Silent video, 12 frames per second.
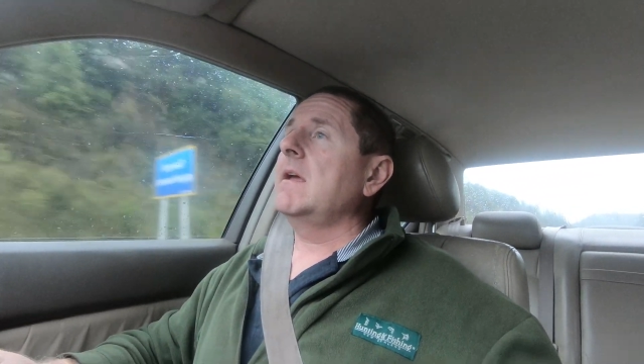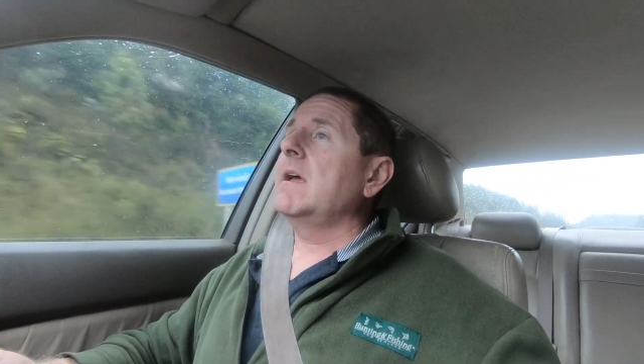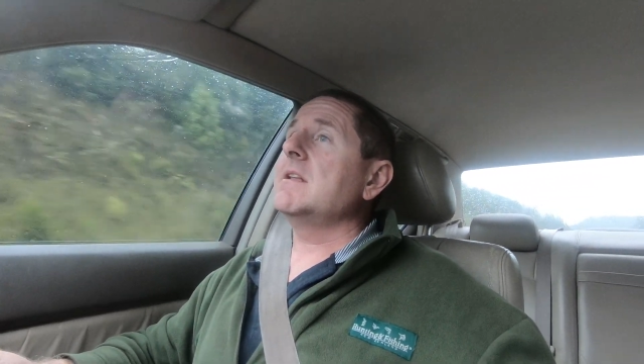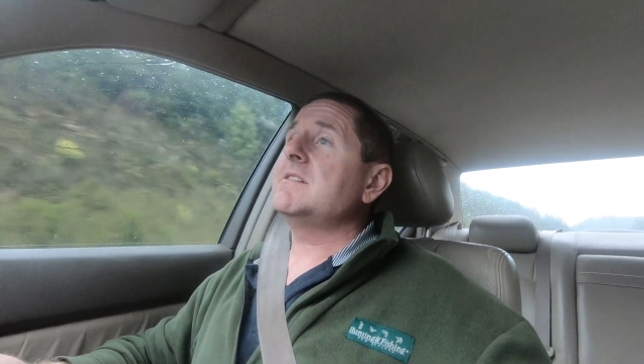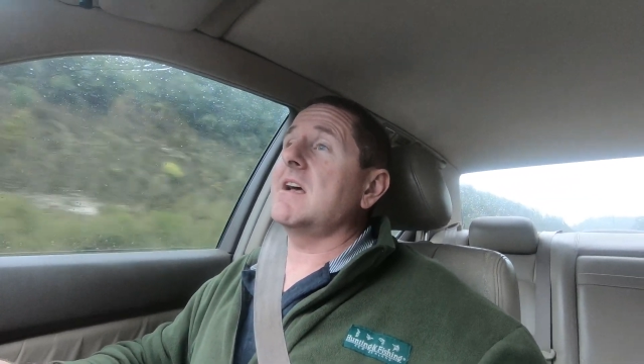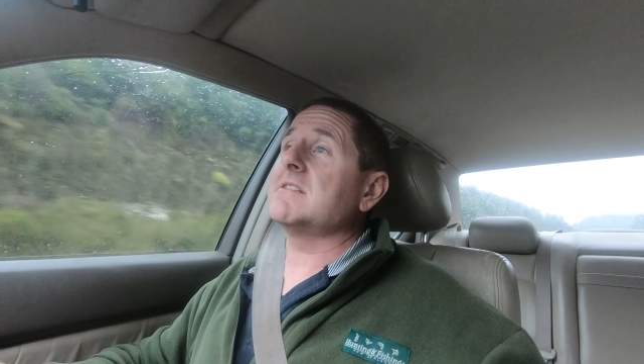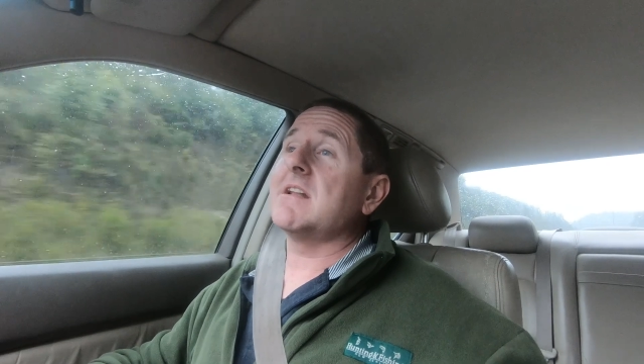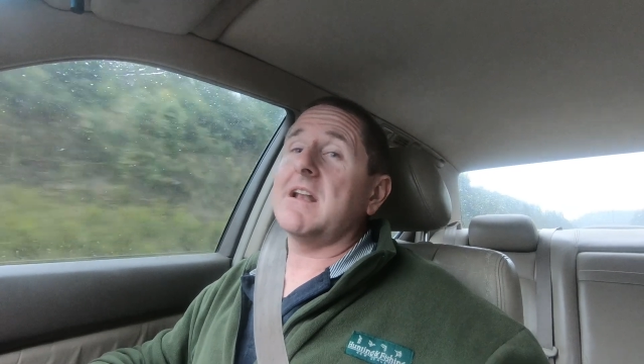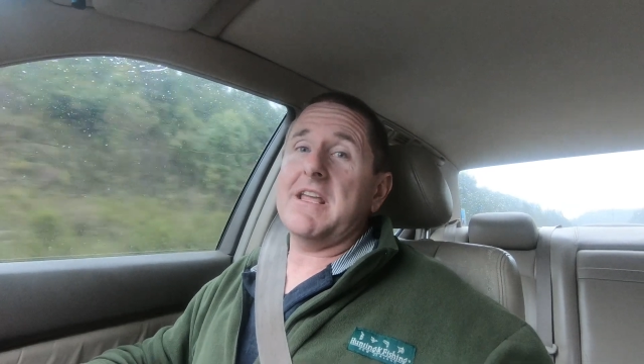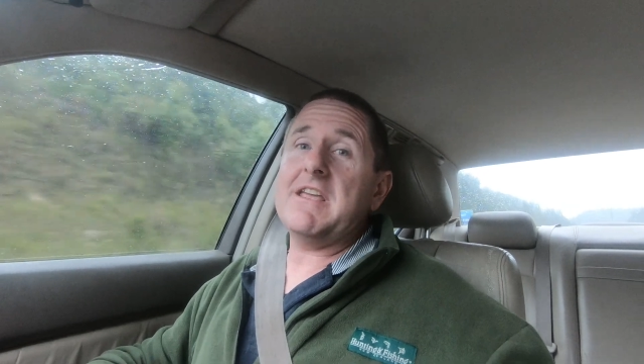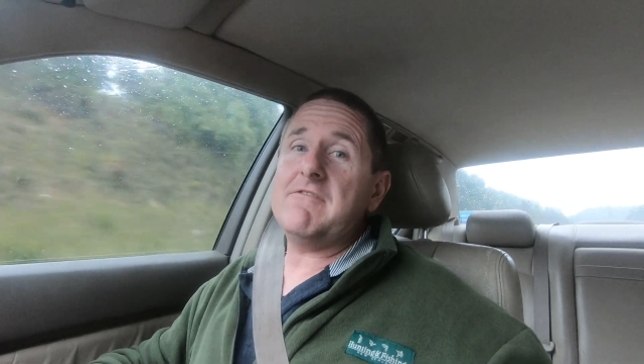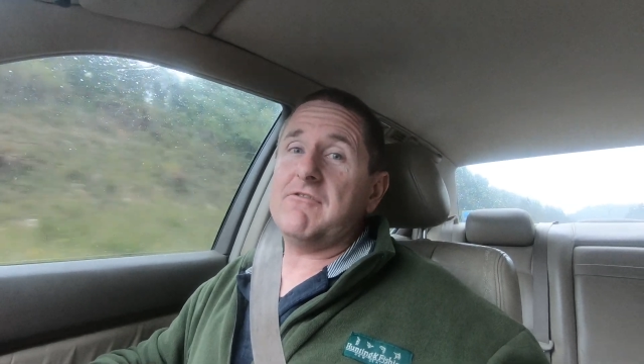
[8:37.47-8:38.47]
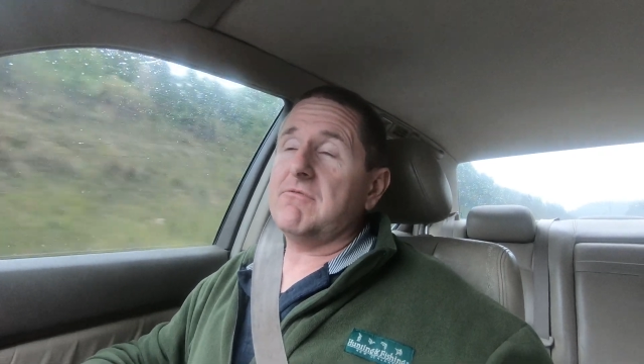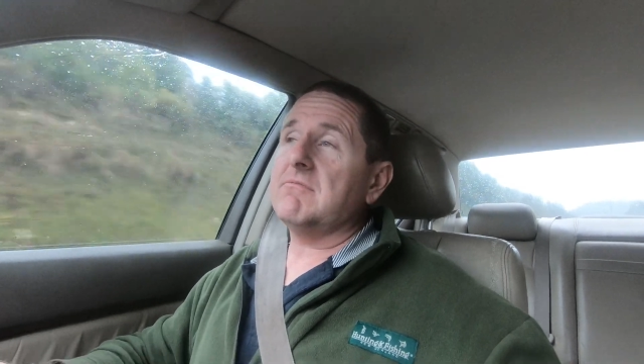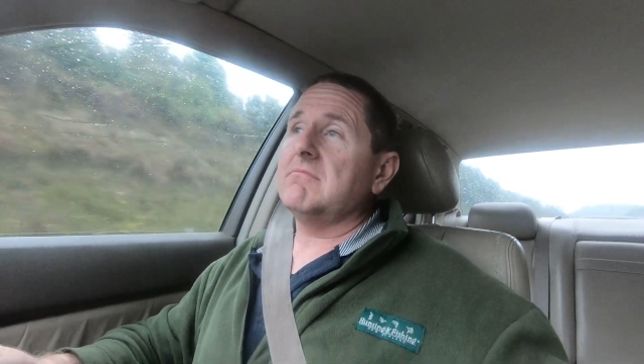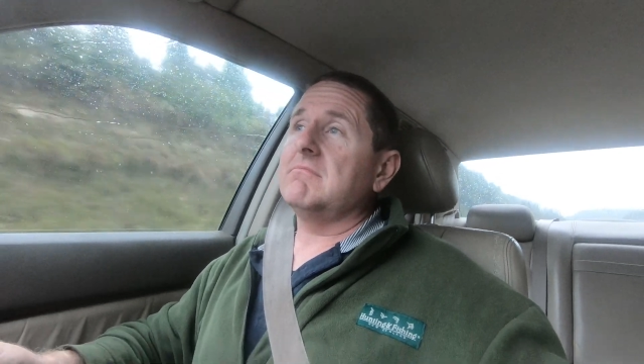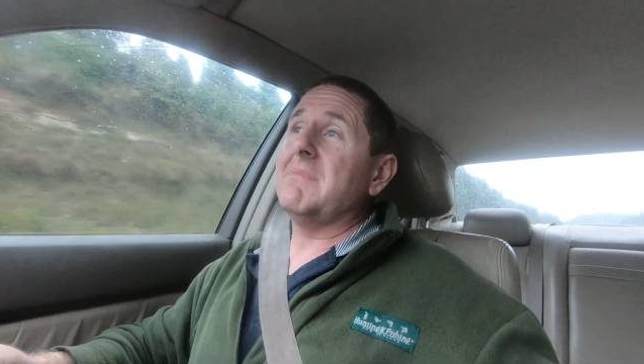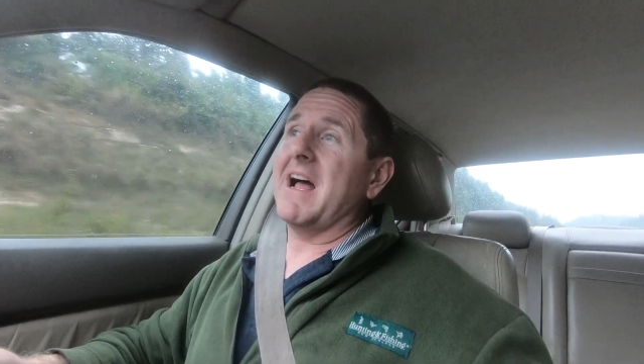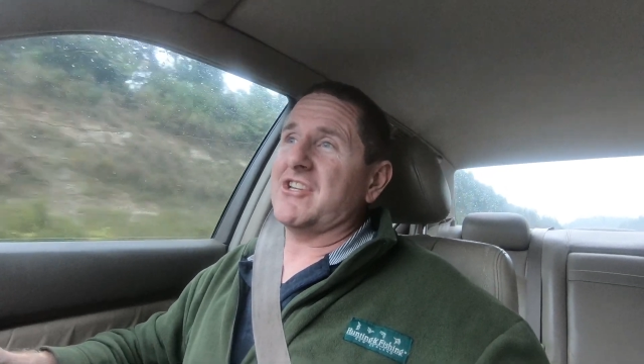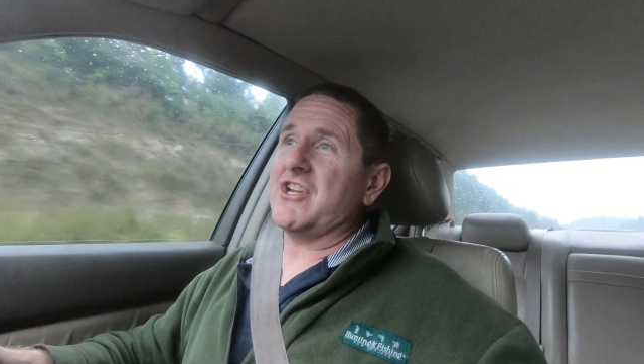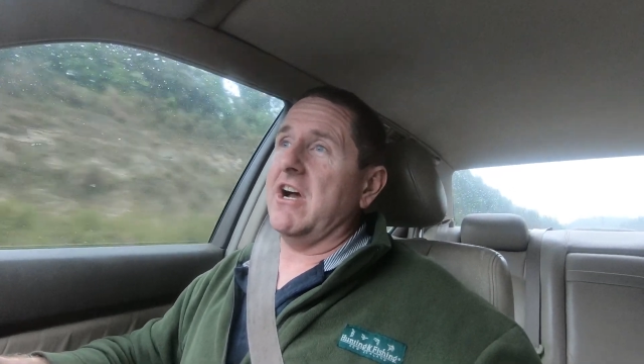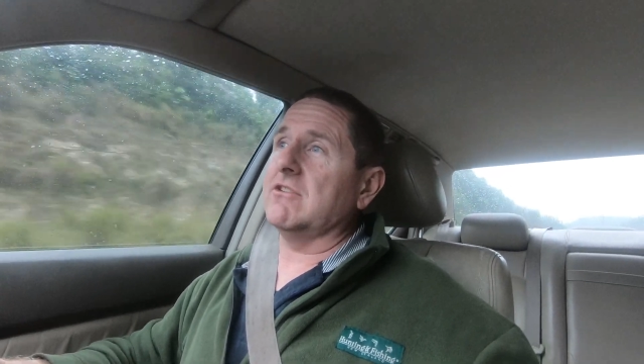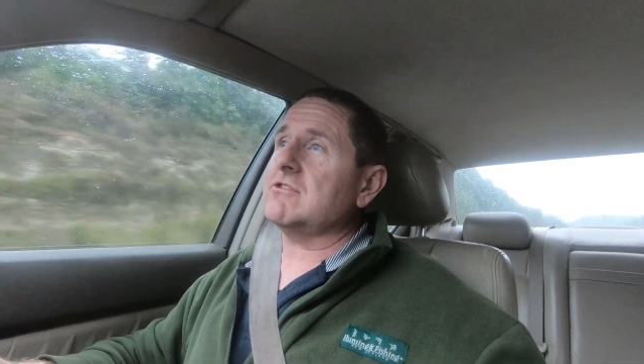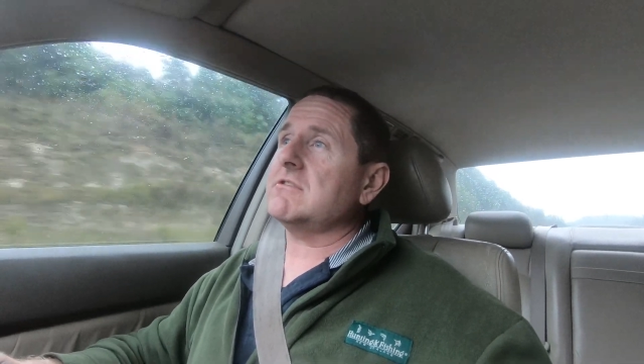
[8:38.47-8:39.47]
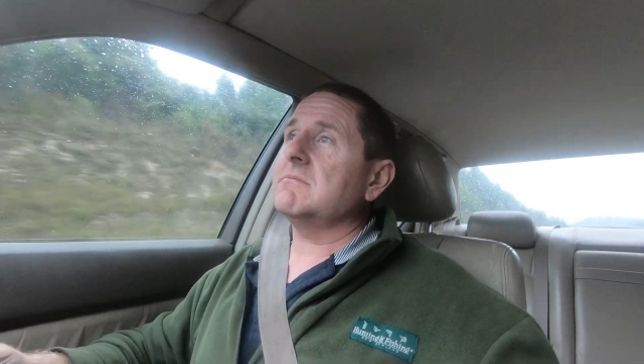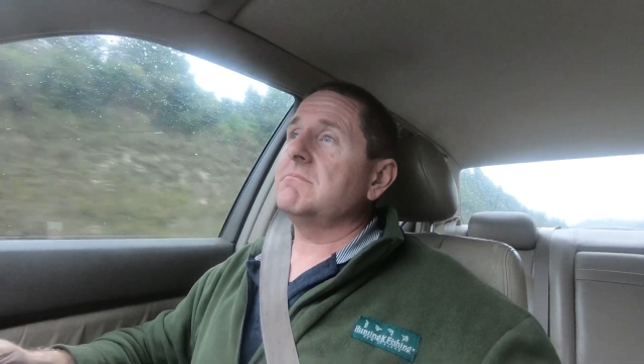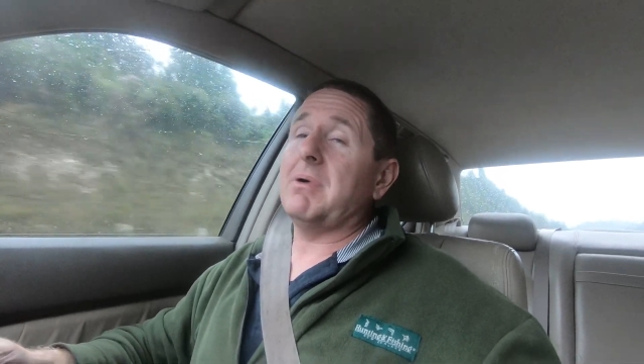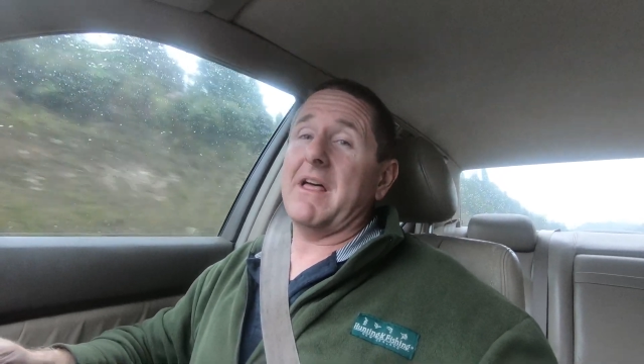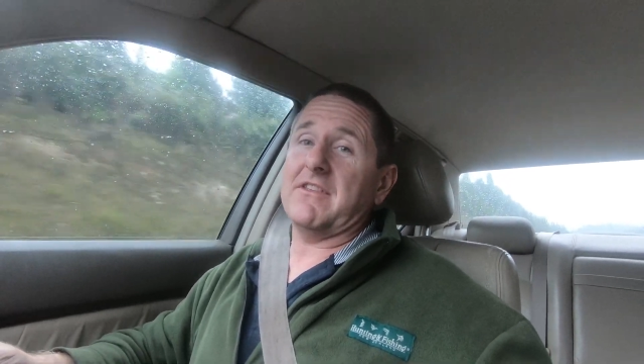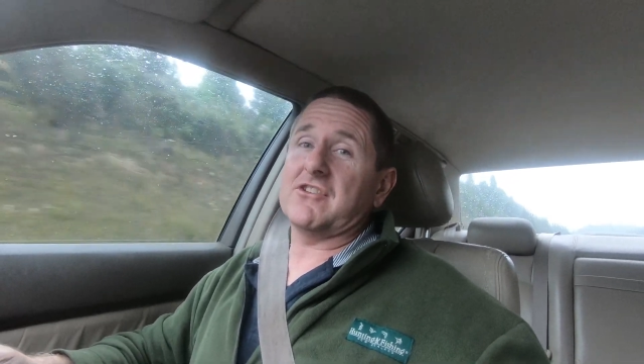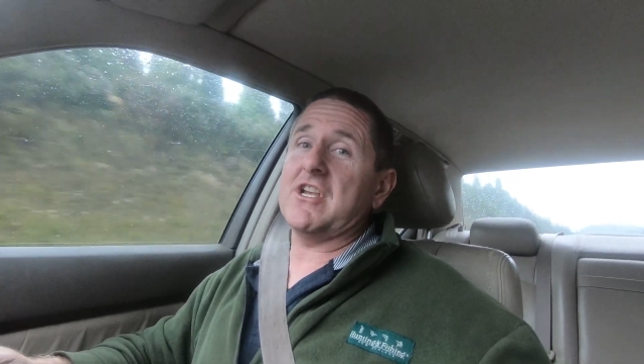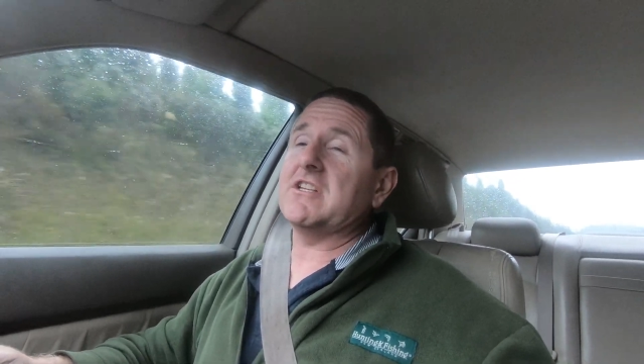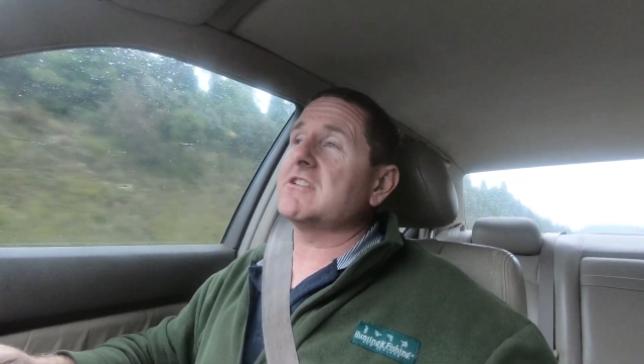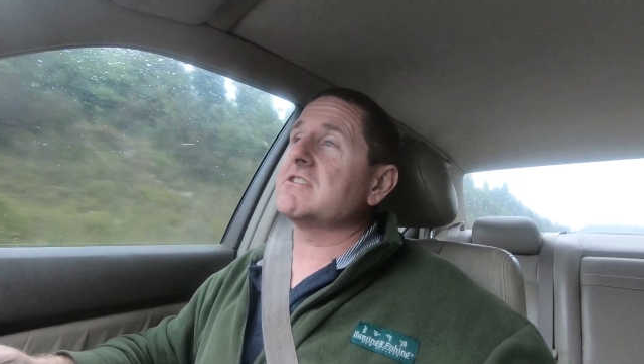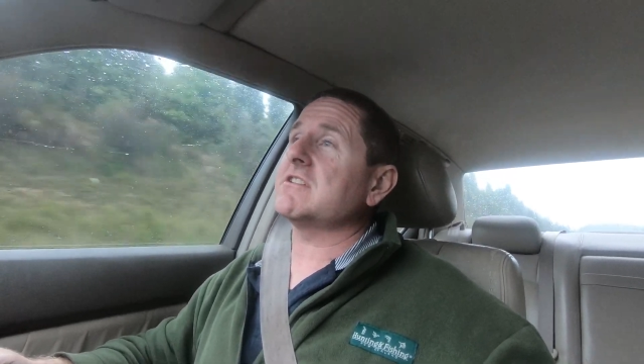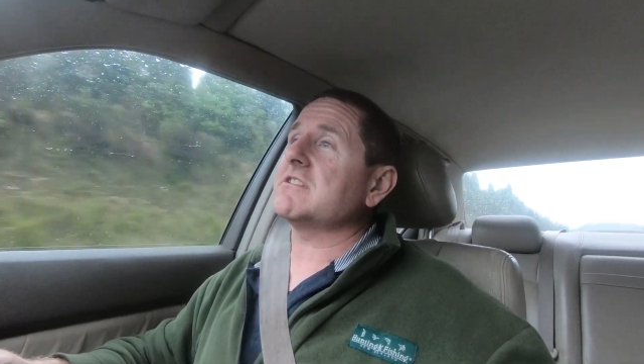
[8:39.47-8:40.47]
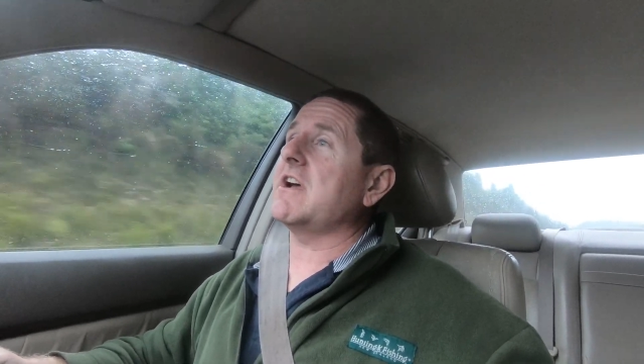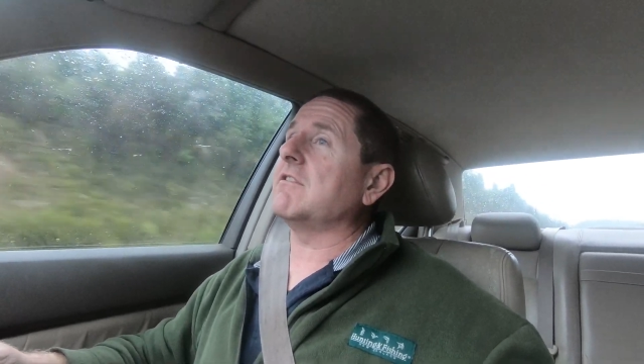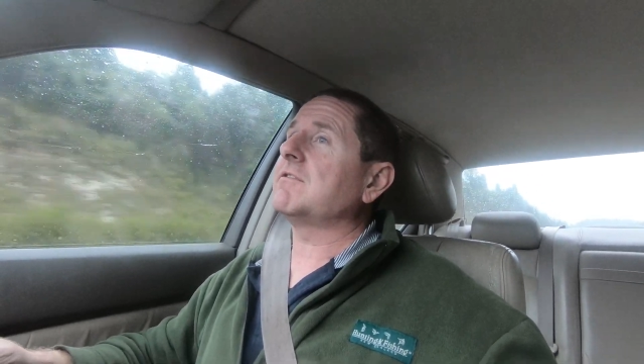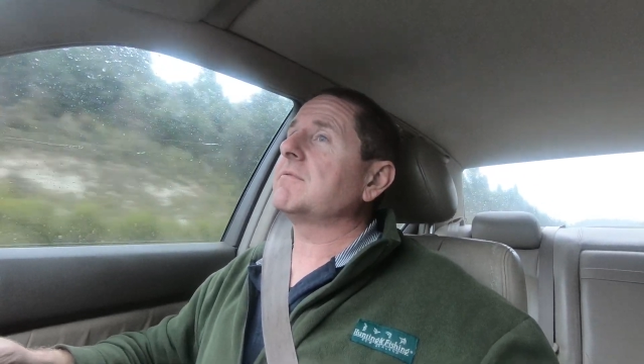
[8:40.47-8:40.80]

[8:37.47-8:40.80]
it doesn't leave much else but the sensors itself.